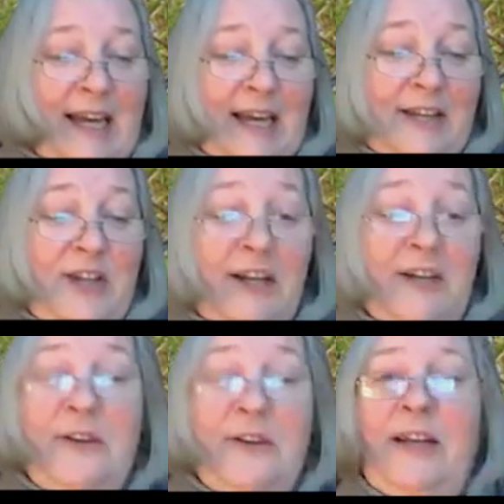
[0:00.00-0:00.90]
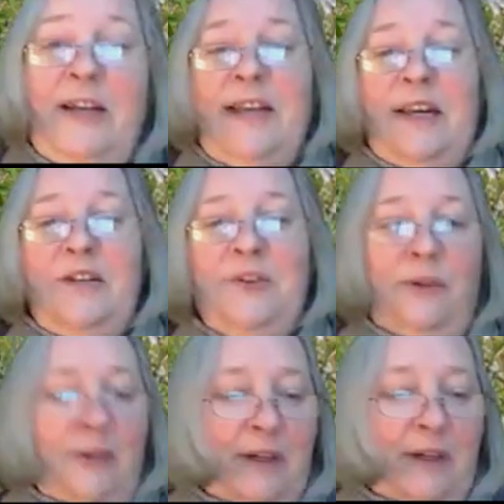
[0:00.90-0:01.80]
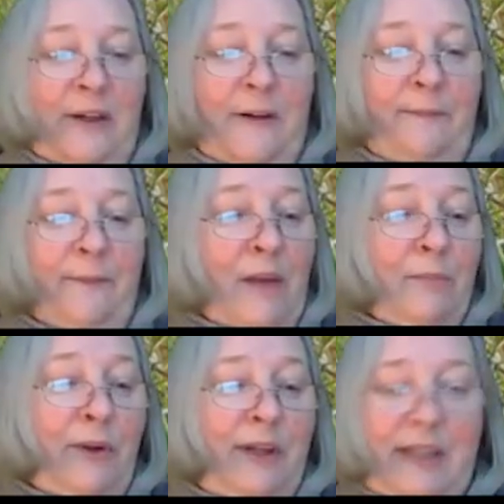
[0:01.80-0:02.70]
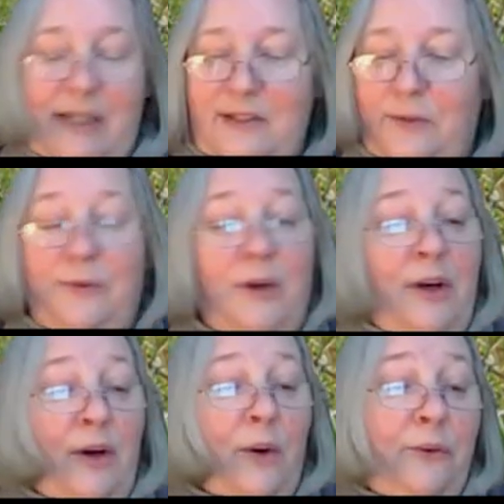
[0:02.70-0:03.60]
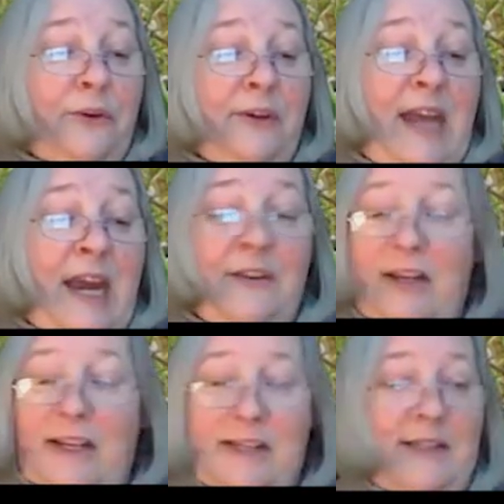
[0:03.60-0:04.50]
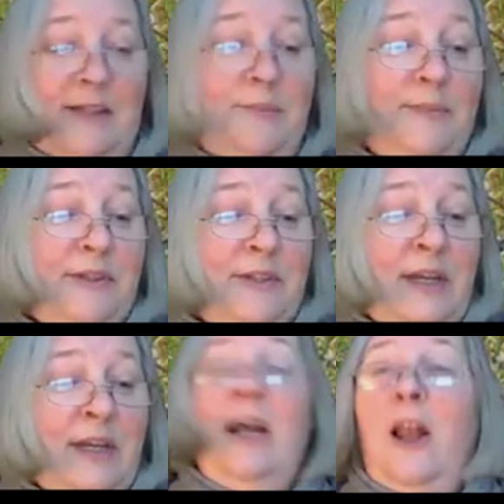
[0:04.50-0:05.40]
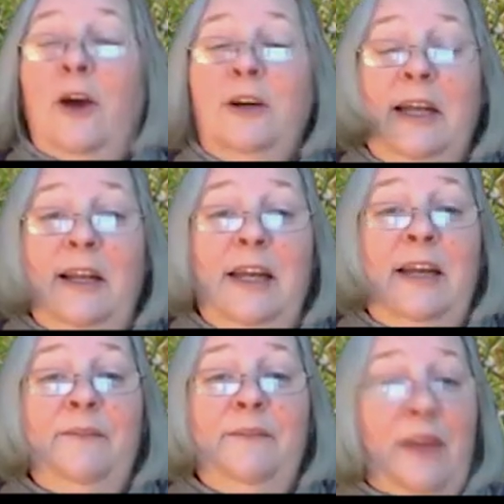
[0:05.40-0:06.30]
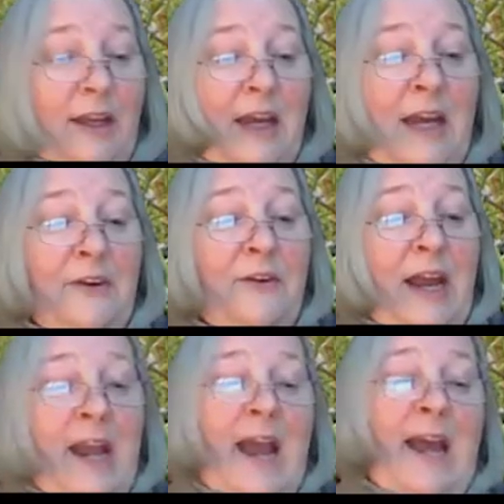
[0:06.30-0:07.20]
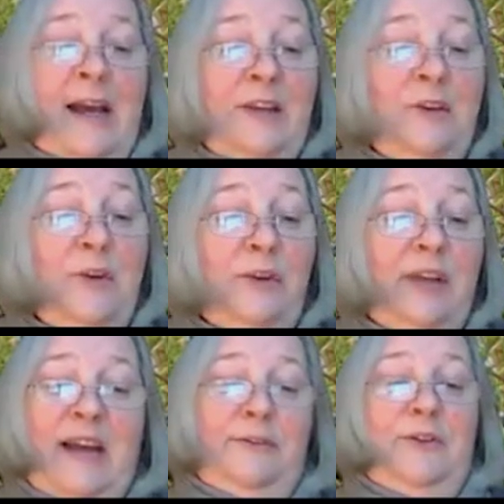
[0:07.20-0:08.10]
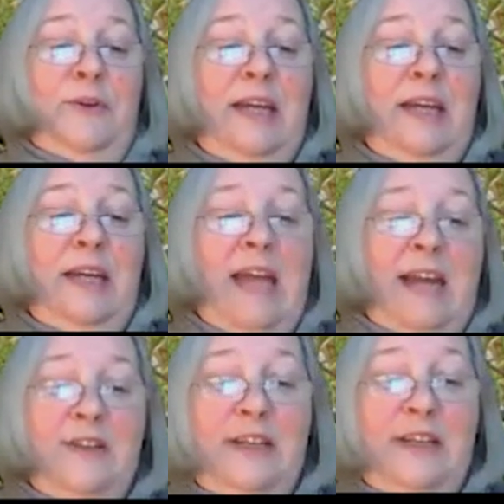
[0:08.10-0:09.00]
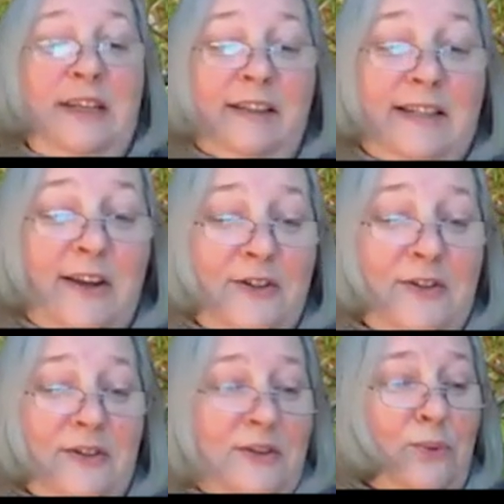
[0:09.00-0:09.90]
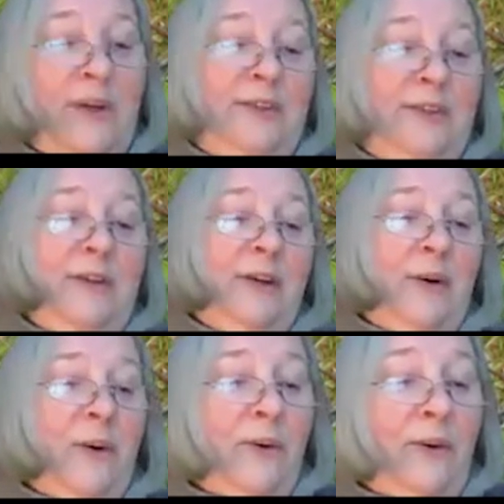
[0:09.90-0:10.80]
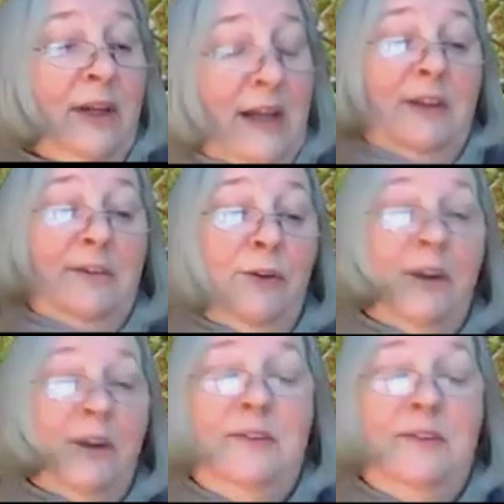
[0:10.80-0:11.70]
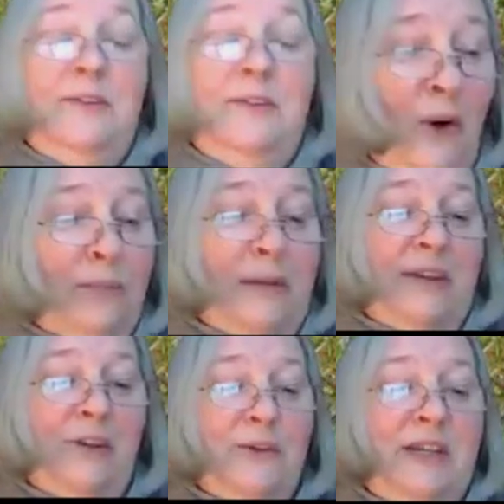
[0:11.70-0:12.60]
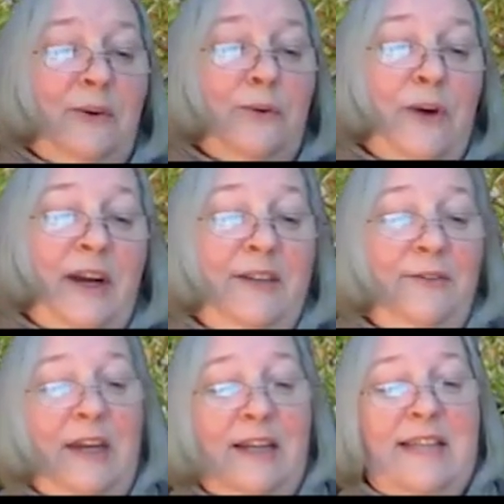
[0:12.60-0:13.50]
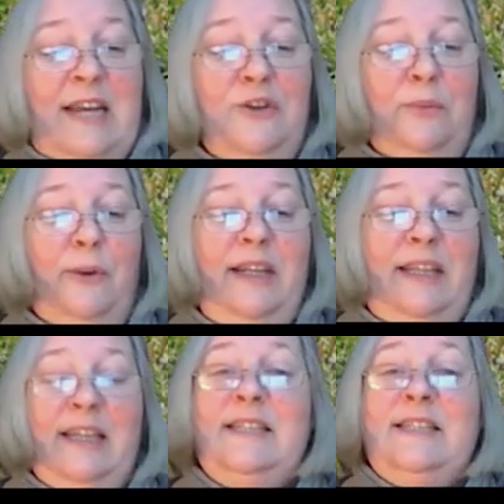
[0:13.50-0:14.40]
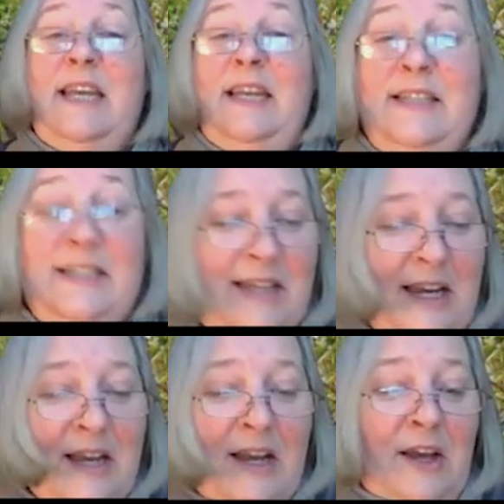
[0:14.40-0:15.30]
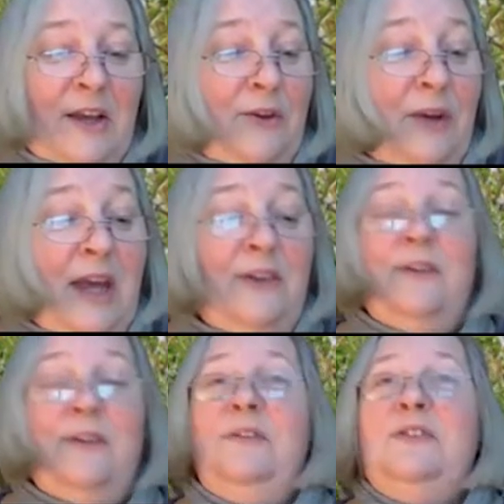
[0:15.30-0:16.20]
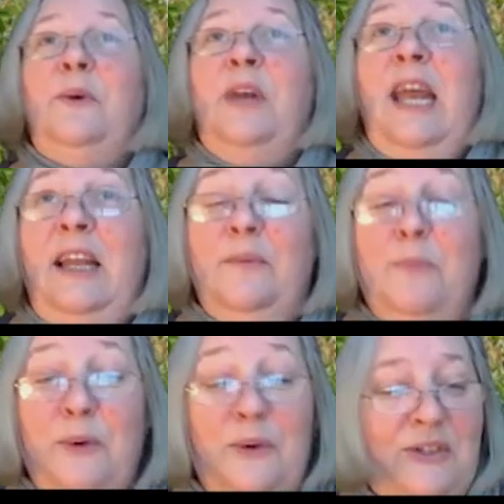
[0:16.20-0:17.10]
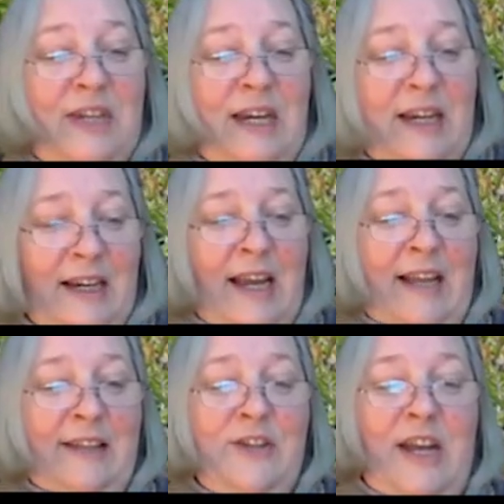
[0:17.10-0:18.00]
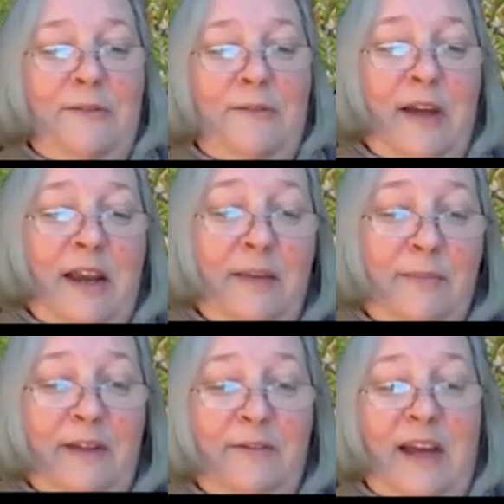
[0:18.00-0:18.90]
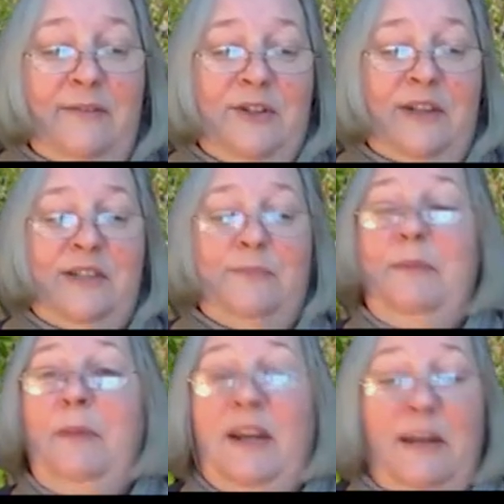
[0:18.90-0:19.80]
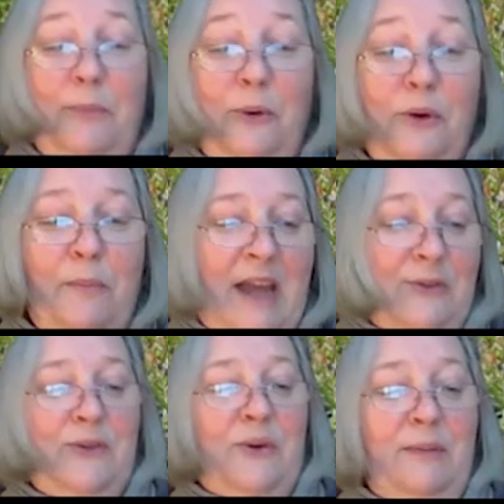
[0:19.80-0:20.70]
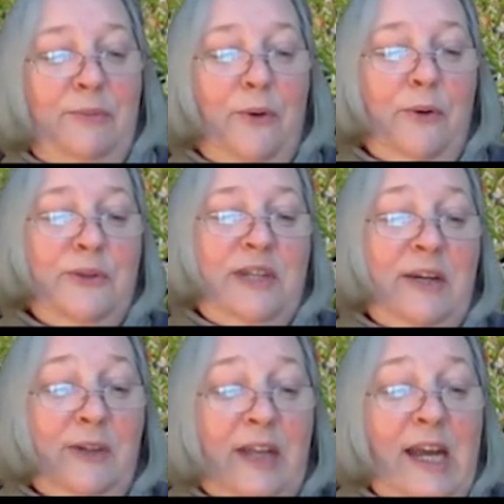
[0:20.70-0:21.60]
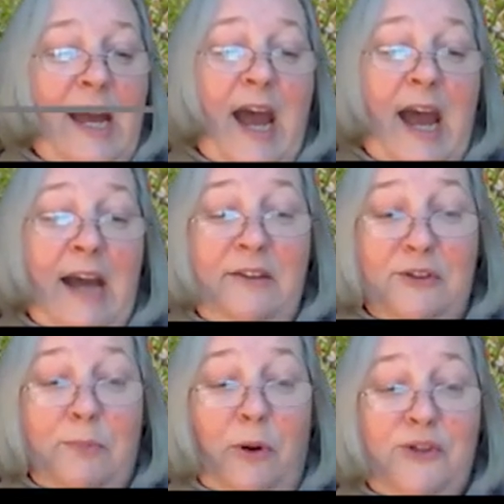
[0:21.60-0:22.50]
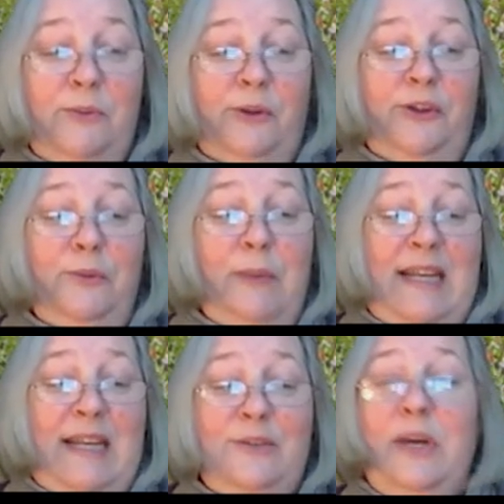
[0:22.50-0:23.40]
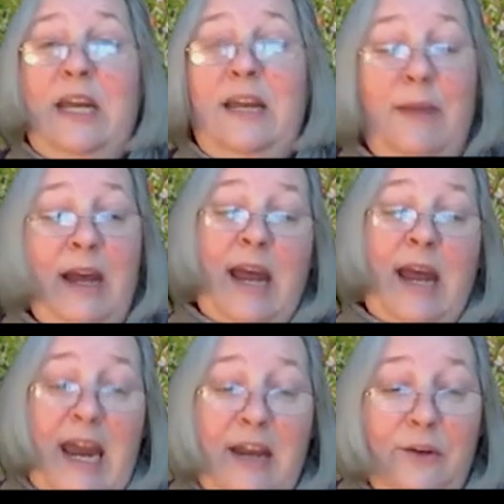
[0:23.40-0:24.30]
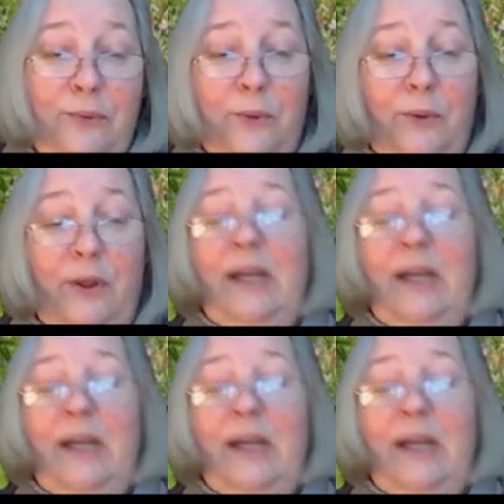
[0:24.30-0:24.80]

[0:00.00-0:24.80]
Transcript: gendered and sexual politics of authoritarianisms. Luckily, here and now, I do not have to engage in detailed discussions of what we can call paradoxical right-wing sexual politics, since together with Cornelia Mercer and Jennifer Rammer, we have just prepared a book manuscript focusing on how it was possible to mainstream hateful